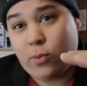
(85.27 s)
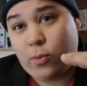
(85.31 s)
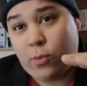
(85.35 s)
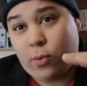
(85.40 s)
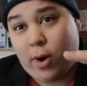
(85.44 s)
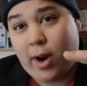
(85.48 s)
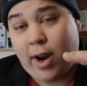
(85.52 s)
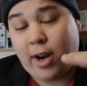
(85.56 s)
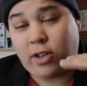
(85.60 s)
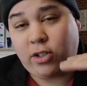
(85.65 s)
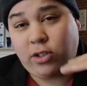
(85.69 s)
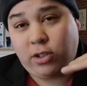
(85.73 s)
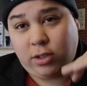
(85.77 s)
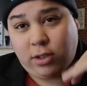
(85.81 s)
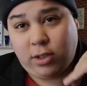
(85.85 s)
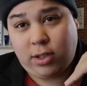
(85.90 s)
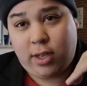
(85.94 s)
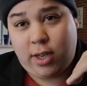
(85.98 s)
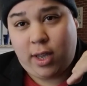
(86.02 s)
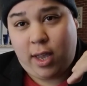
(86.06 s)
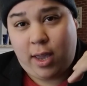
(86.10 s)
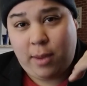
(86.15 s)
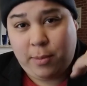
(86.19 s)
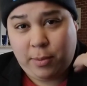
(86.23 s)
We're
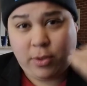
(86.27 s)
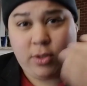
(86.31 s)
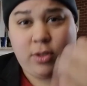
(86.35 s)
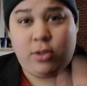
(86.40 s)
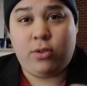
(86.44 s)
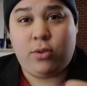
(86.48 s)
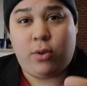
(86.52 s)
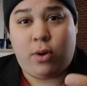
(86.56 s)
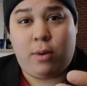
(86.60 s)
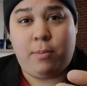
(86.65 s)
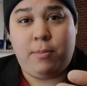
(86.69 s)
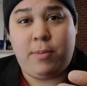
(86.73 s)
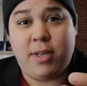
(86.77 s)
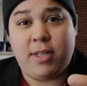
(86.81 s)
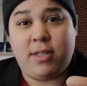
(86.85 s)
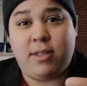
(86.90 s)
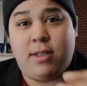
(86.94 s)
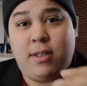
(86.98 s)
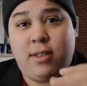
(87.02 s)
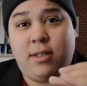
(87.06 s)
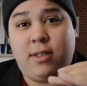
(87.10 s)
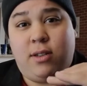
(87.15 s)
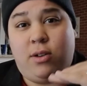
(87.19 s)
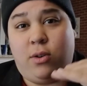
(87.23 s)
actually able to do our
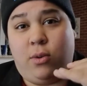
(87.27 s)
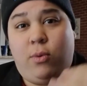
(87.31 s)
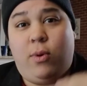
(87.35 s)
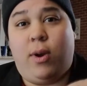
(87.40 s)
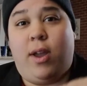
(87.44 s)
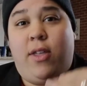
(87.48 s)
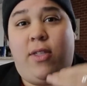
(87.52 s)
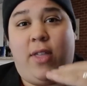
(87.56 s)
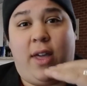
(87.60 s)
business in a way